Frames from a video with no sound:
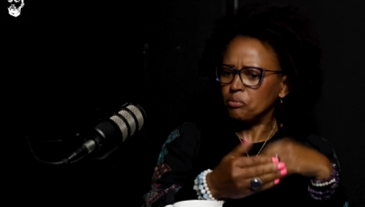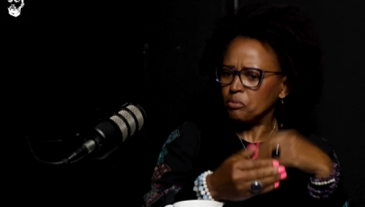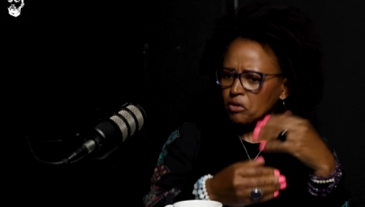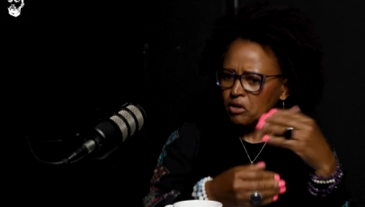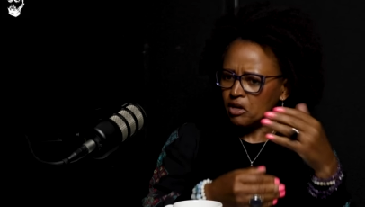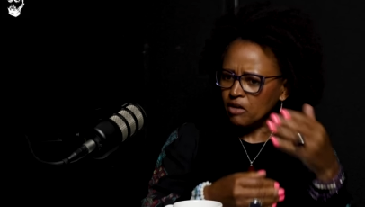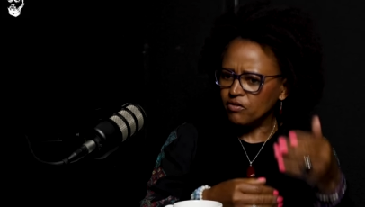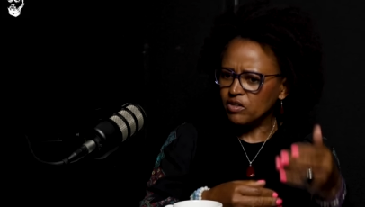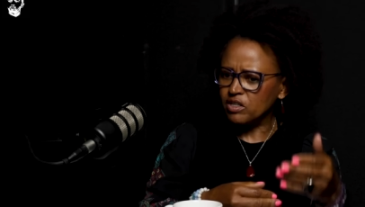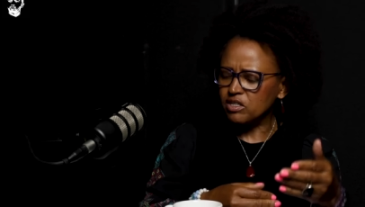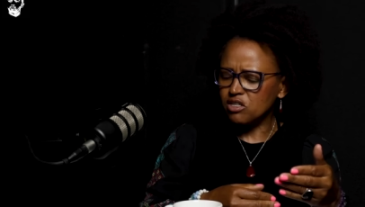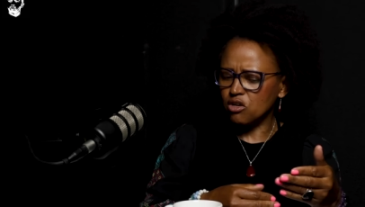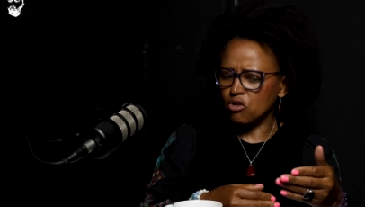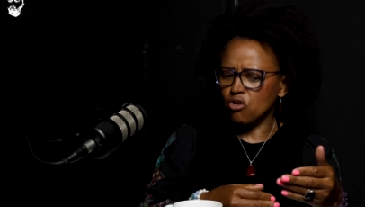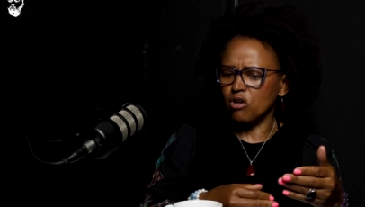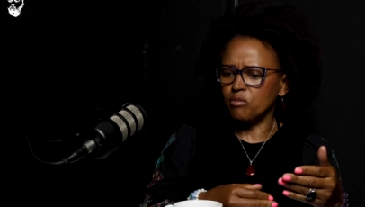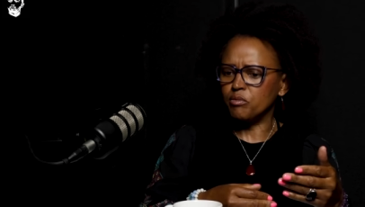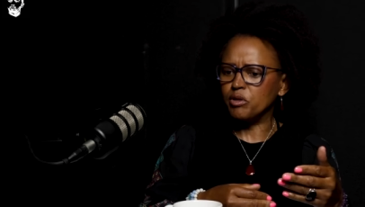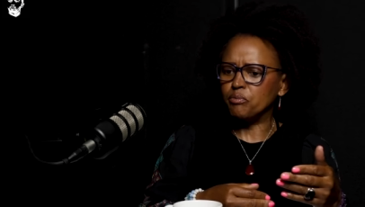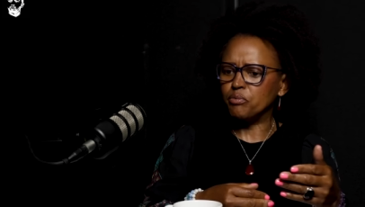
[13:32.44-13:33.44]
given
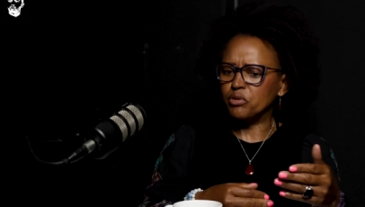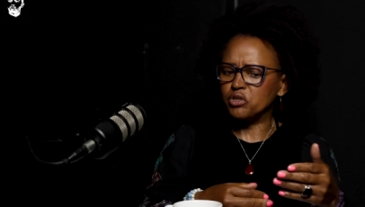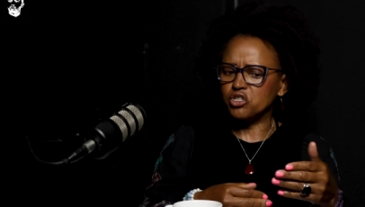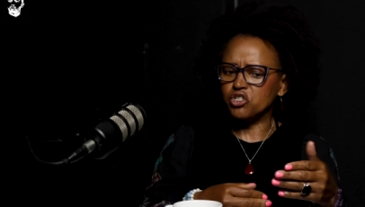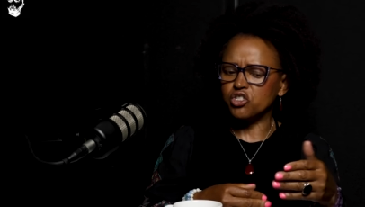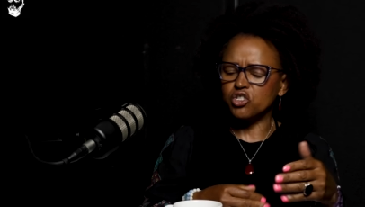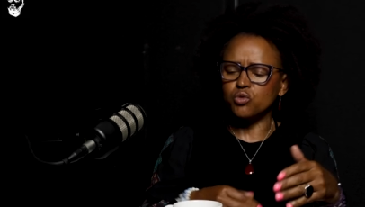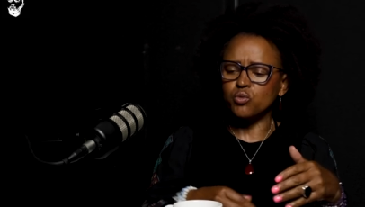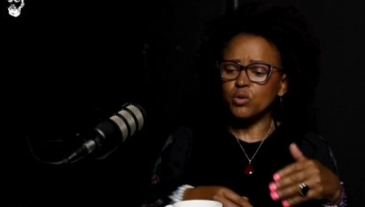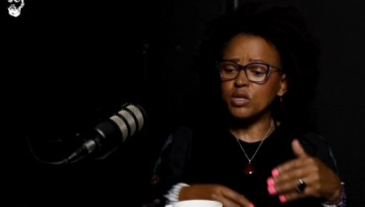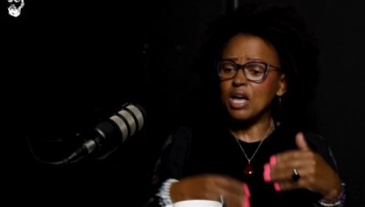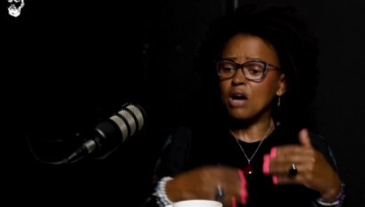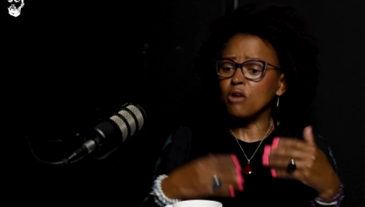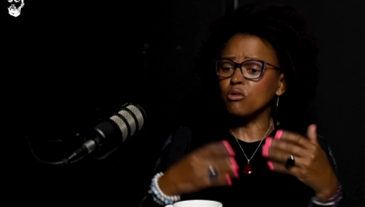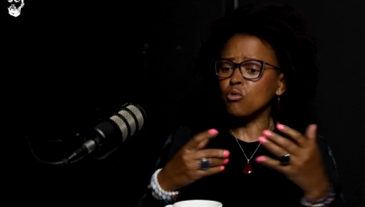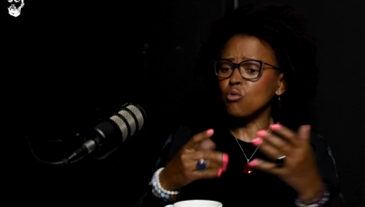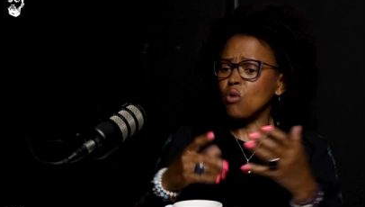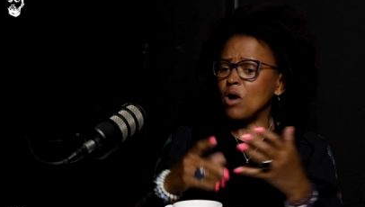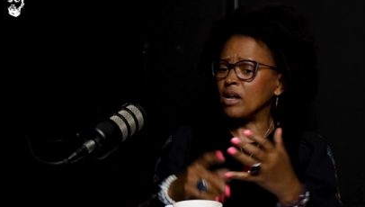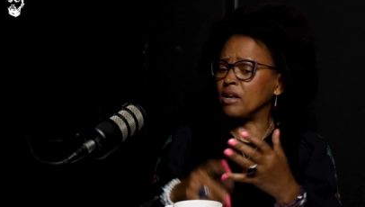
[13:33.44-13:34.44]
secondment positions without
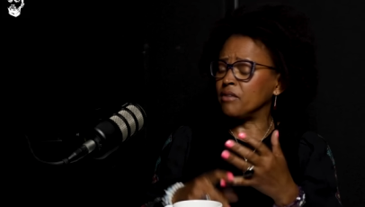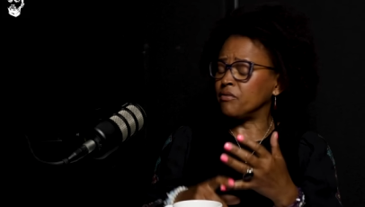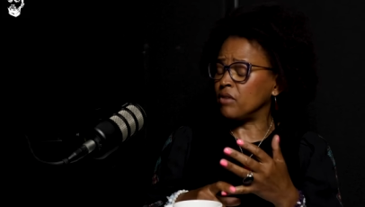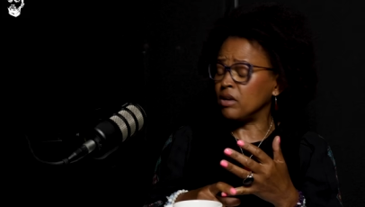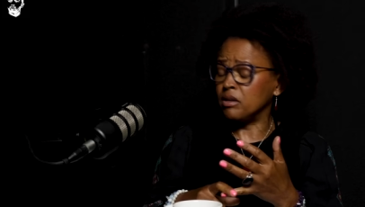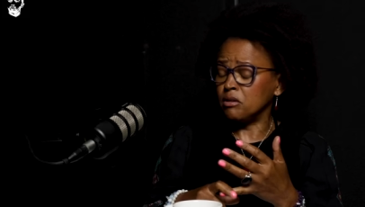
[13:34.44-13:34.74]
quali- uh,